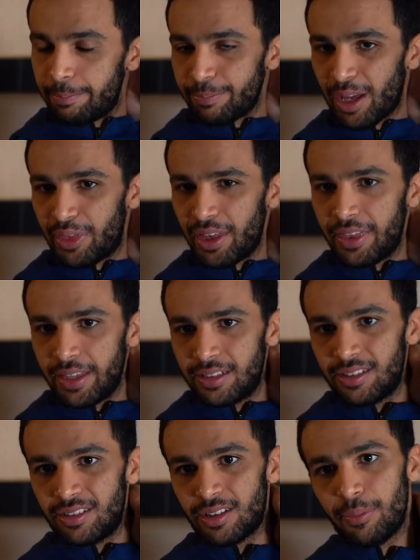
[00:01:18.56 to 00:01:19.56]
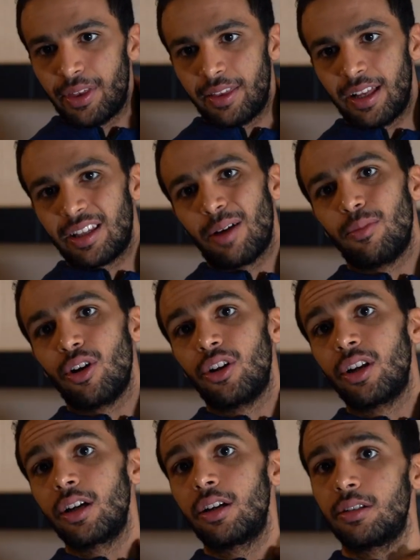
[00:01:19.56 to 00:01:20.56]
I think this is something that I'm
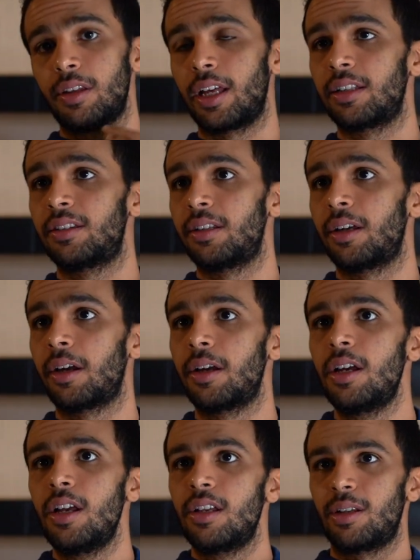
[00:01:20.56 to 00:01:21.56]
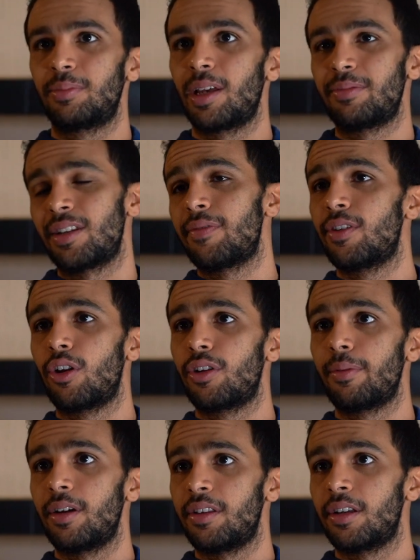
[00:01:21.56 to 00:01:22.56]
learning, that sometimes even
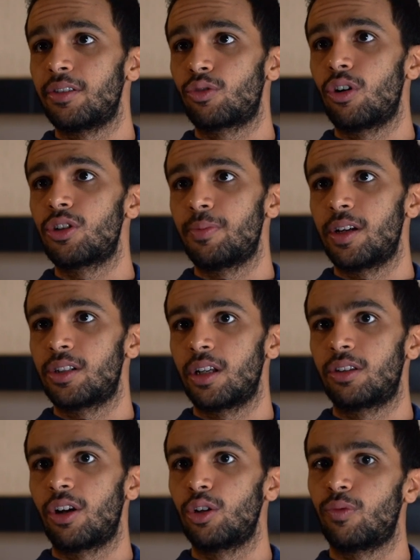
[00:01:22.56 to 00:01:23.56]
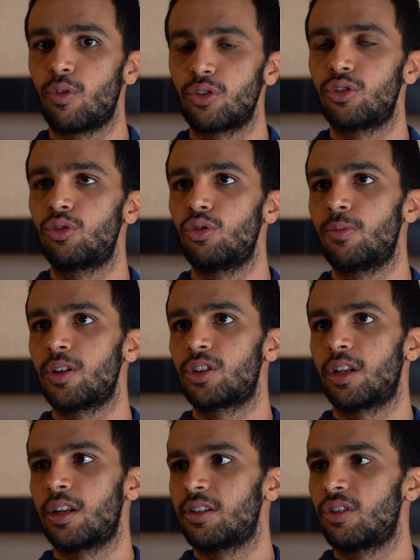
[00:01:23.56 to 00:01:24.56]
in the squash match I try to force it too much
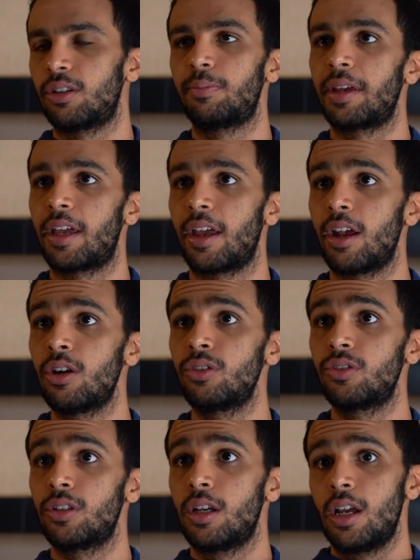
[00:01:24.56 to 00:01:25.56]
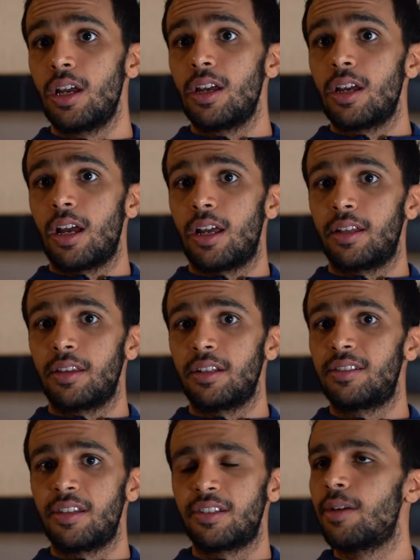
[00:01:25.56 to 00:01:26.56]
and I start making errors. And
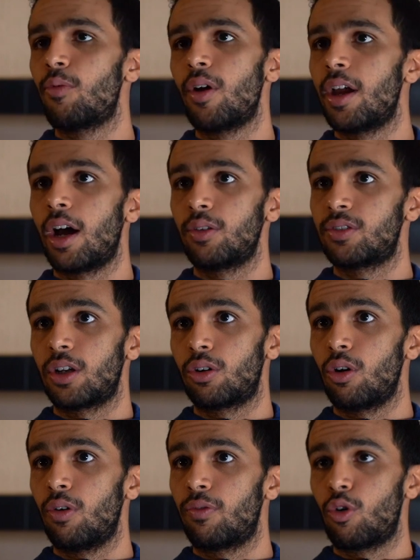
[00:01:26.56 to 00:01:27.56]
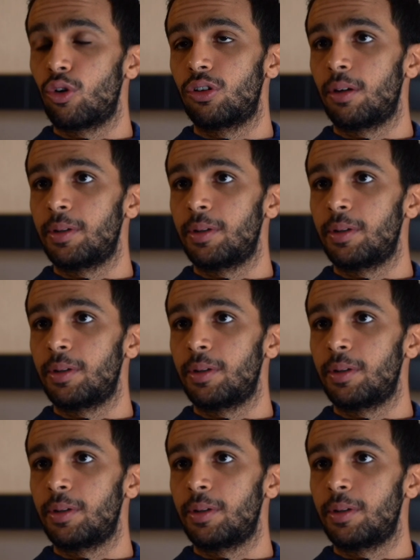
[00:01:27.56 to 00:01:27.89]
it's the same way outside of court.